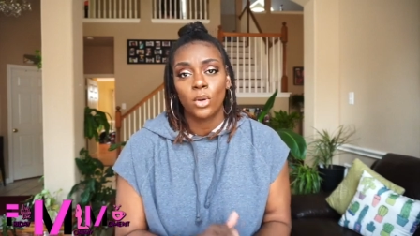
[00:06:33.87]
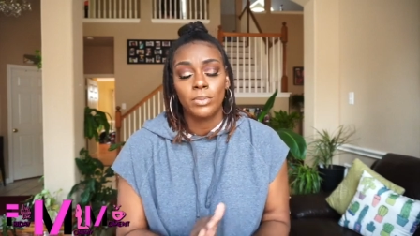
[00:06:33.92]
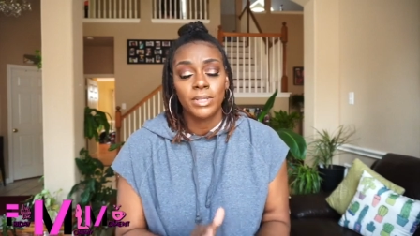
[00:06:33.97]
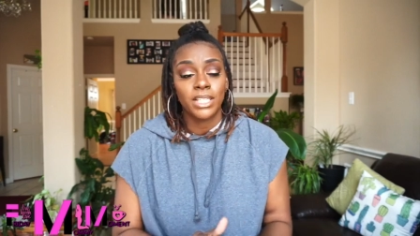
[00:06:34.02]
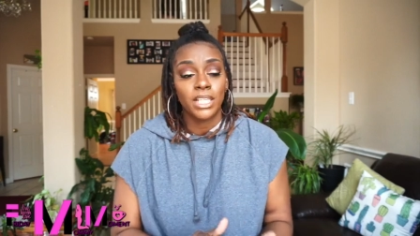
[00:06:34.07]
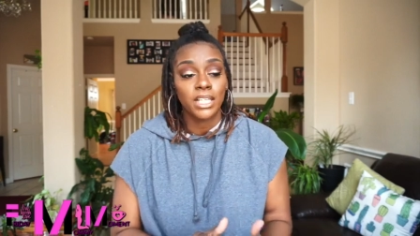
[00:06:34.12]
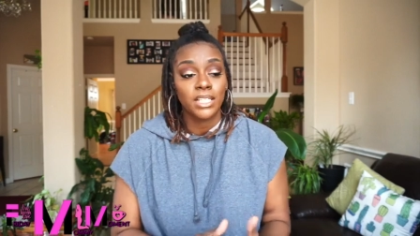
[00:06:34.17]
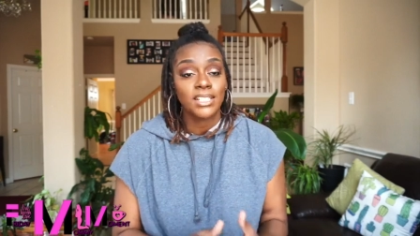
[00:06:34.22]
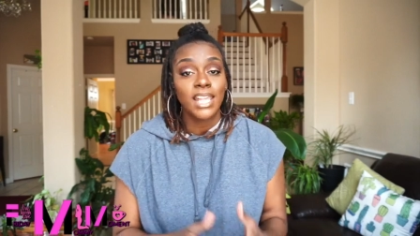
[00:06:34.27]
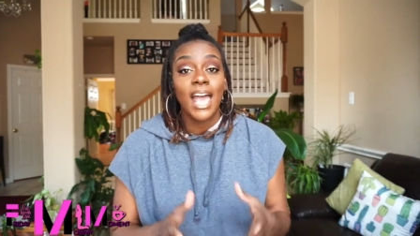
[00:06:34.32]

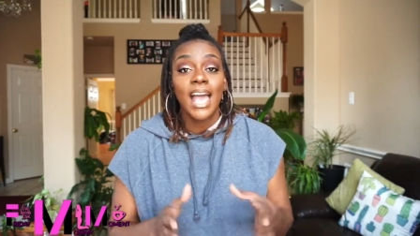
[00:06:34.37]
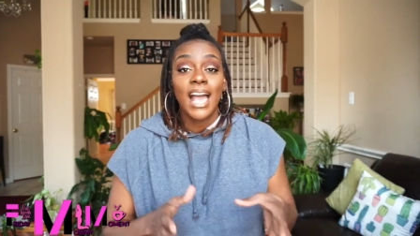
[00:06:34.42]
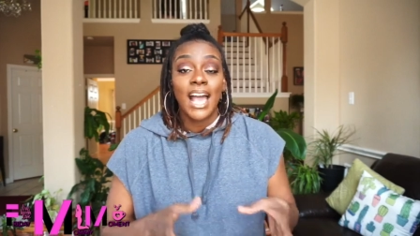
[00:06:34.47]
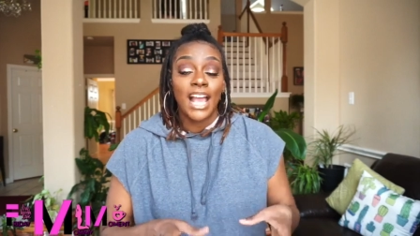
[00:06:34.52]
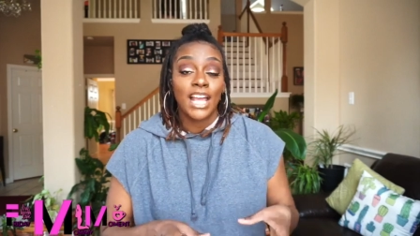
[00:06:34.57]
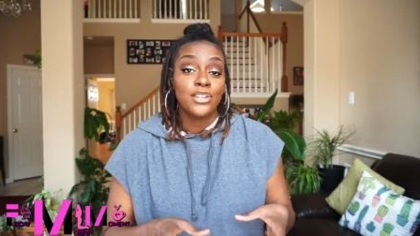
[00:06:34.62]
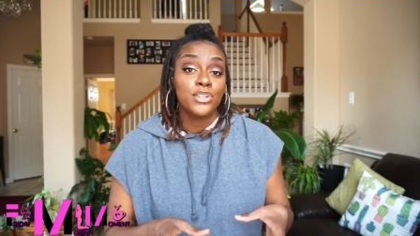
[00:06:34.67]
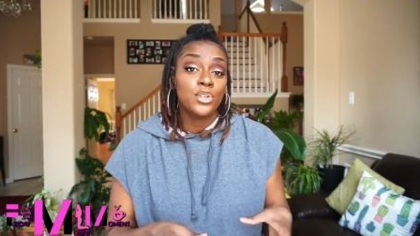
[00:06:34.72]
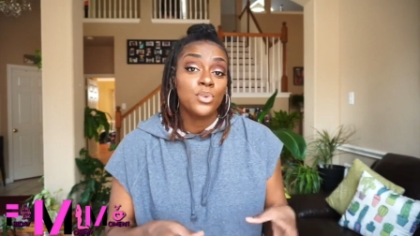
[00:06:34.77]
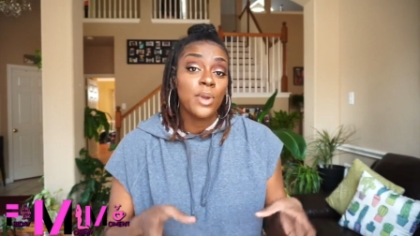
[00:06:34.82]
Because
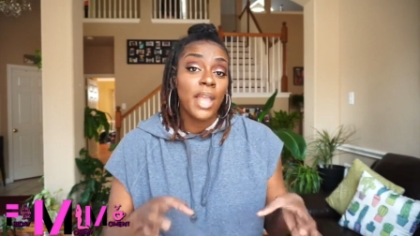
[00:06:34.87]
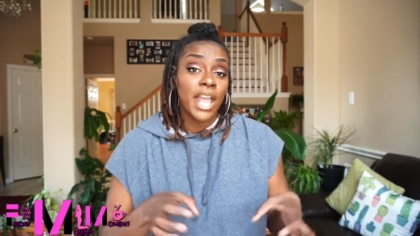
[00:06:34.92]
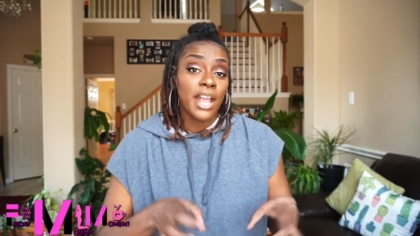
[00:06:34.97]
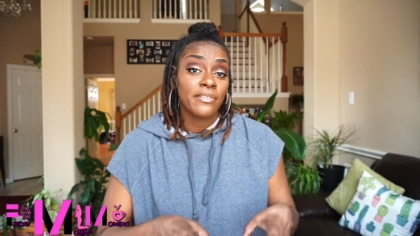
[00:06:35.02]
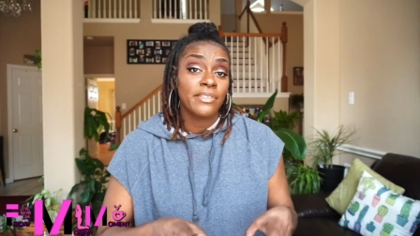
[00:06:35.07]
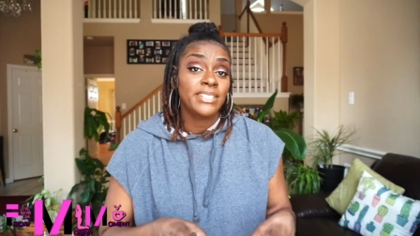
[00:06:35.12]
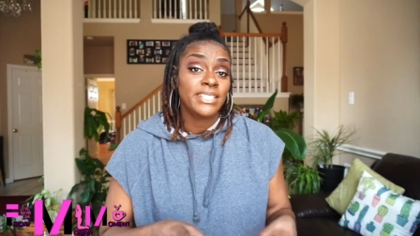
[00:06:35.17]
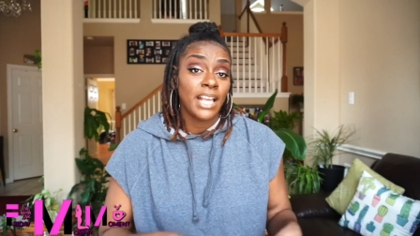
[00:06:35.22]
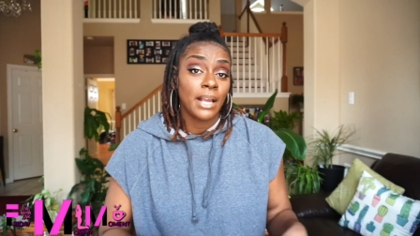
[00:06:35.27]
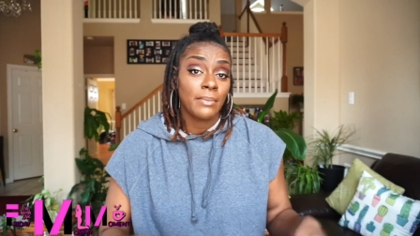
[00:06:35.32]
I knew
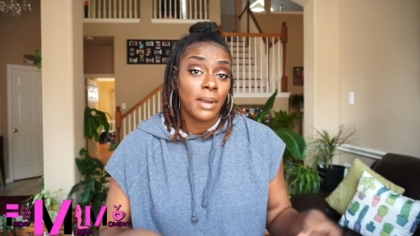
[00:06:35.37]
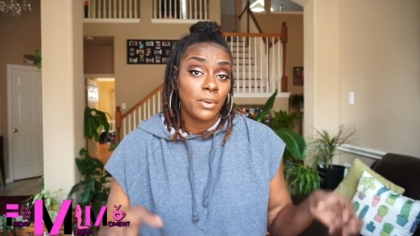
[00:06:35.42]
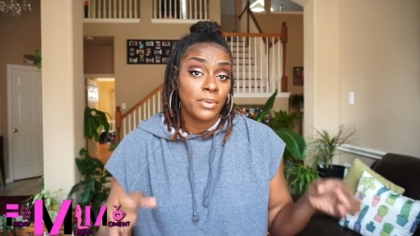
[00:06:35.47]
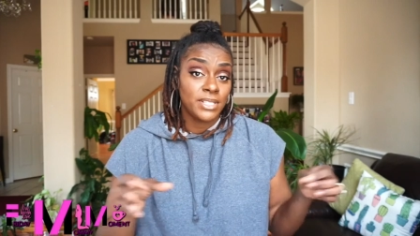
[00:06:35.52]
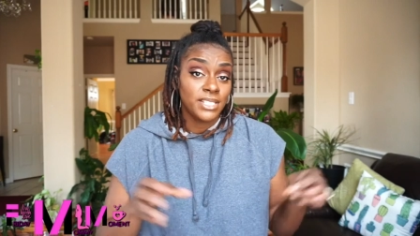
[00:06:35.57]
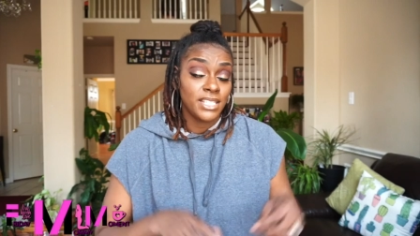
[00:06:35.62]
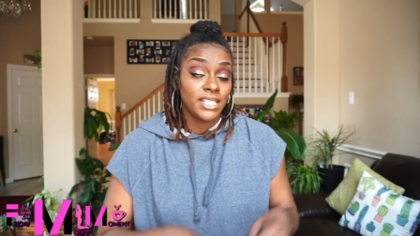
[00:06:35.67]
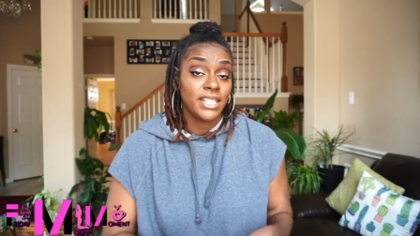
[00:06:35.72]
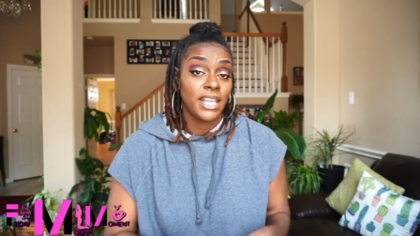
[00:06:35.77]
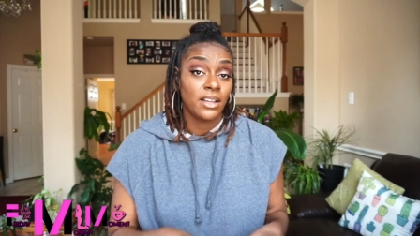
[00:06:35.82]
every time I
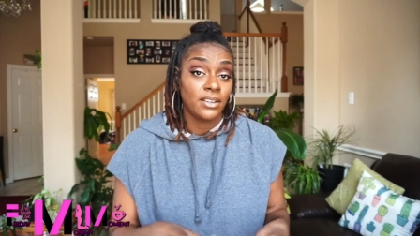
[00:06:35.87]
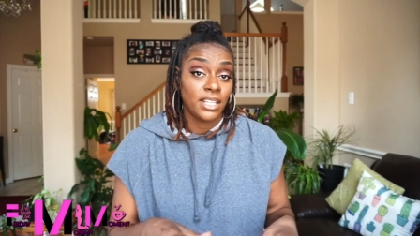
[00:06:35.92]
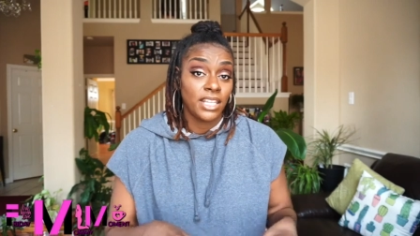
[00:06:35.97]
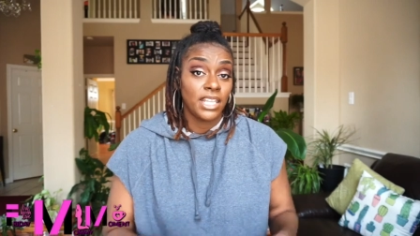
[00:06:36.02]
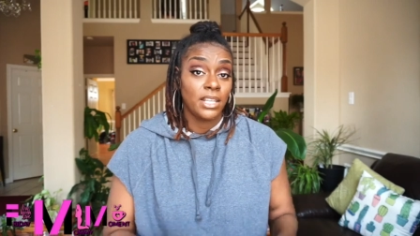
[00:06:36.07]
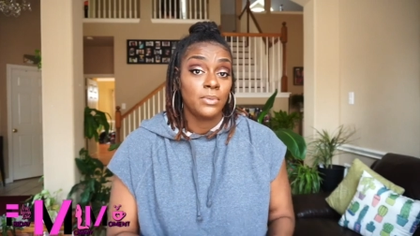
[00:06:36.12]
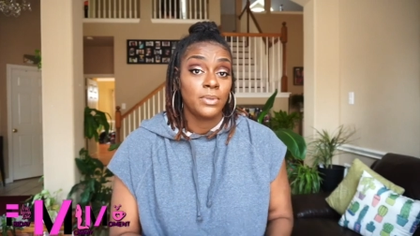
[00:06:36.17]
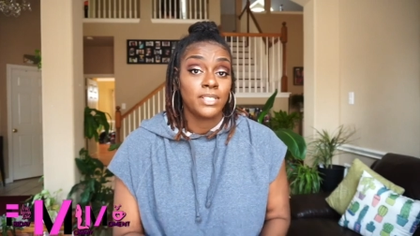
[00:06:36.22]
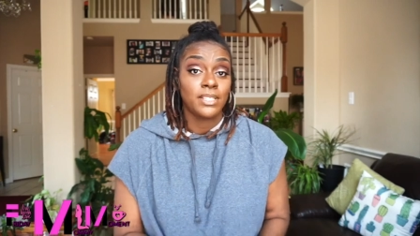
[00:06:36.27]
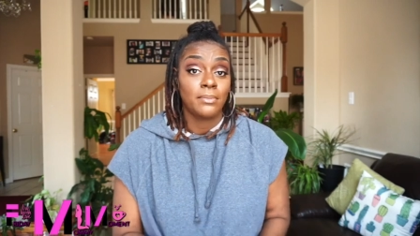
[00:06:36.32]
would sit down and
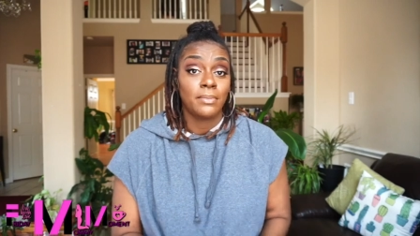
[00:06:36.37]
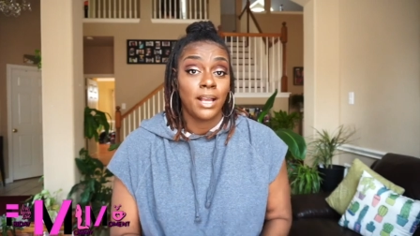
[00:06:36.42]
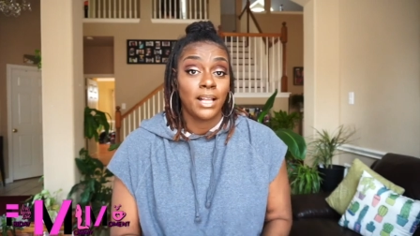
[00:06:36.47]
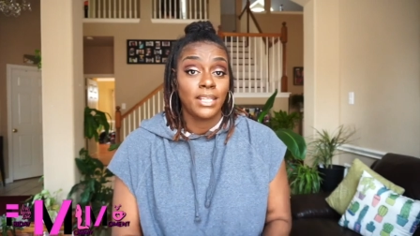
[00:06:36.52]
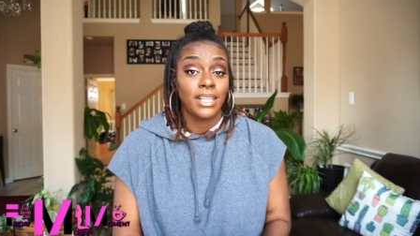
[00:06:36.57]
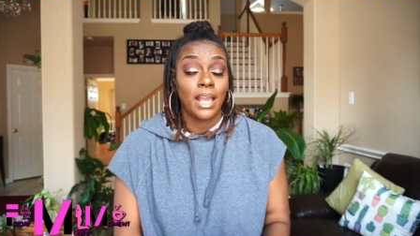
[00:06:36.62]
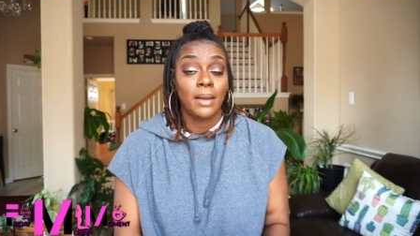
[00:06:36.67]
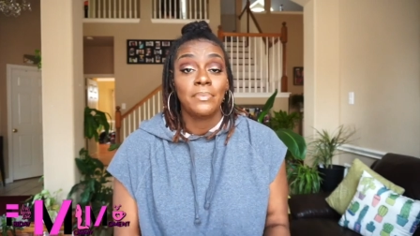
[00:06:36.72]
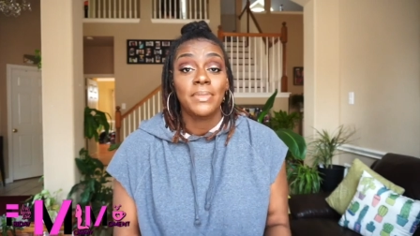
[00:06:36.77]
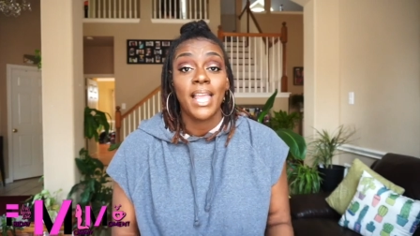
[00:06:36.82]
eat with
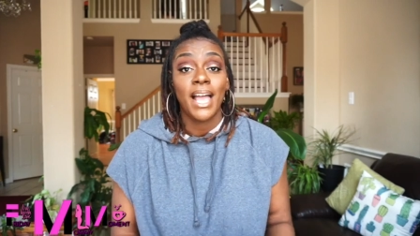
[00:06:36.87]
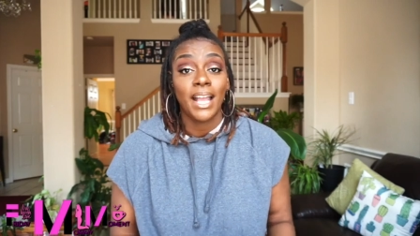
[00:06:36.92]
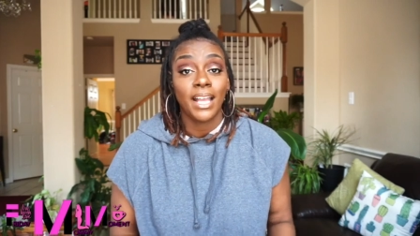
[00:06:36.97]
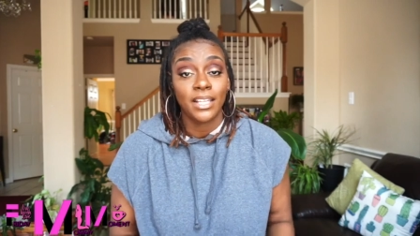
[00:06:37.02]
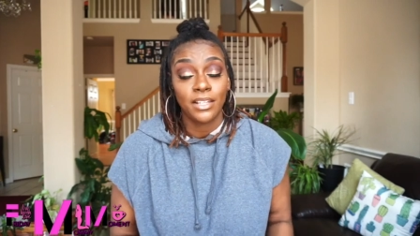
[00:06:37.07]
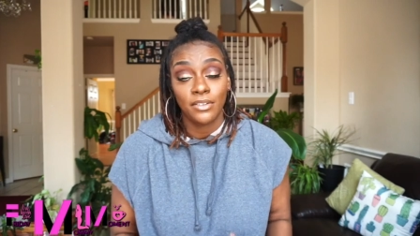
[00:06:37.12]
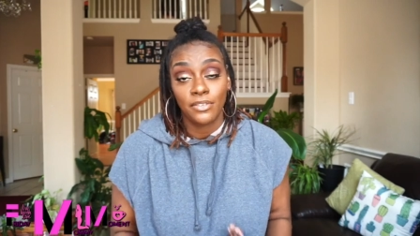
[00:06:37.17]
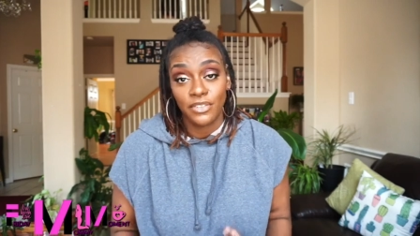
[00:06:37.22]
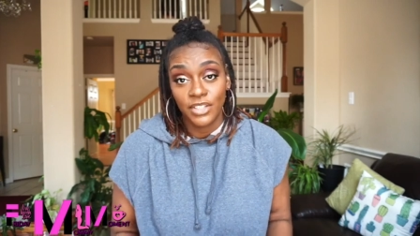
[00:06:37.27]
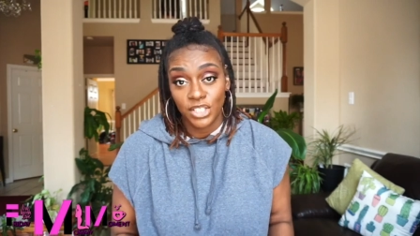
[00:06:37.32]
somebody, I'm not
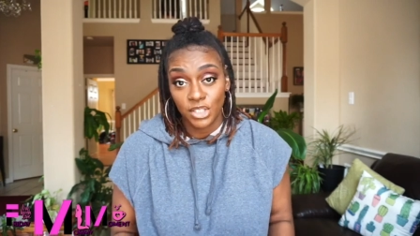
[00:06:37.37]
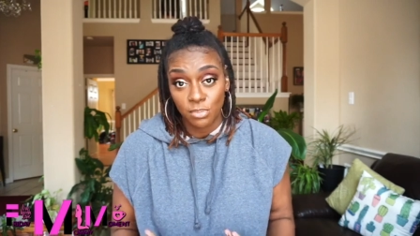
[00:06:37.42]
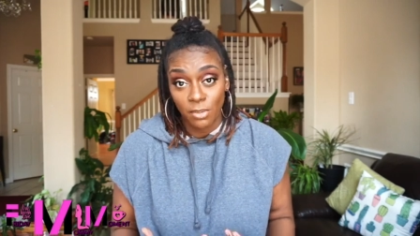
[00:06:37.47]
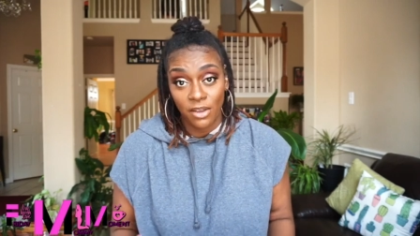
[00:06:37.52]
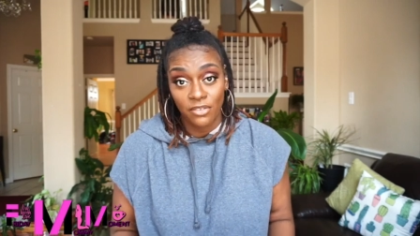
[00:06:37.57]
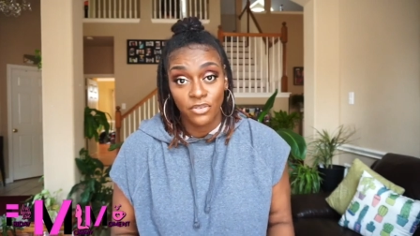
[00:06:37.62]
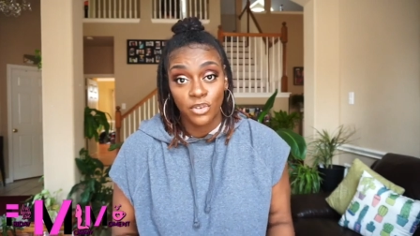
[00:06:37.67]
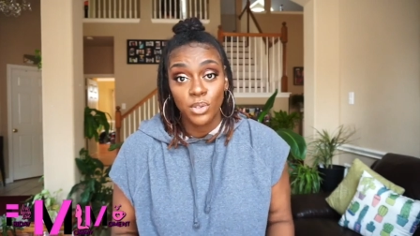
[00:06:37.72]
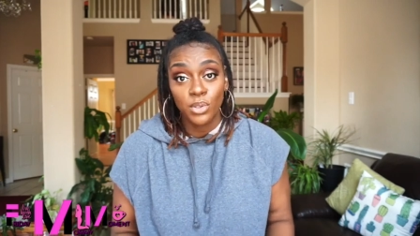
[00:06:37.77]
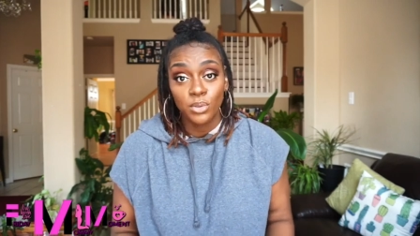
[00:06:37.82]
gonna finish my
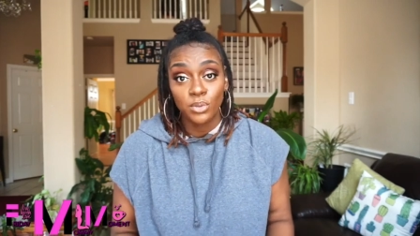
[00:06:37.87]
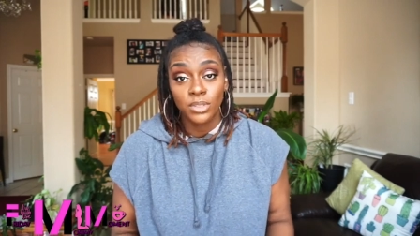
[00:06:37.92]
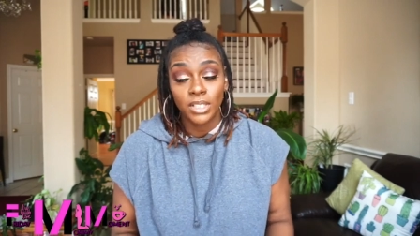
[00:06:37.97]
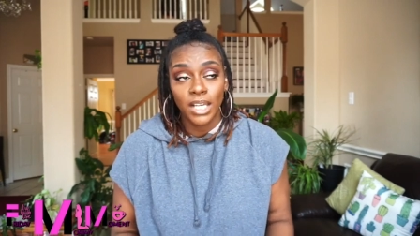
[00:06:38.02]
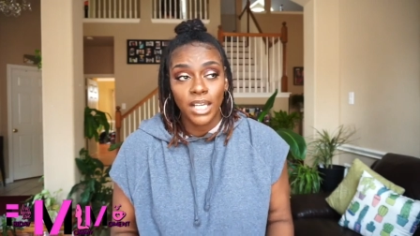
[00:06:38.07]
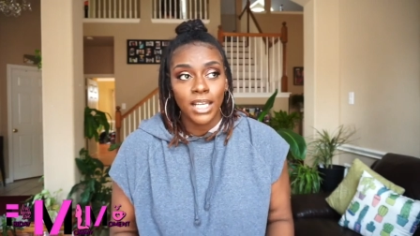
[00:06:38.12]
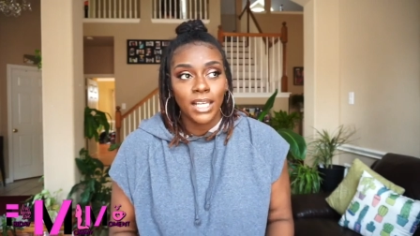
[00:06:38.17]
food.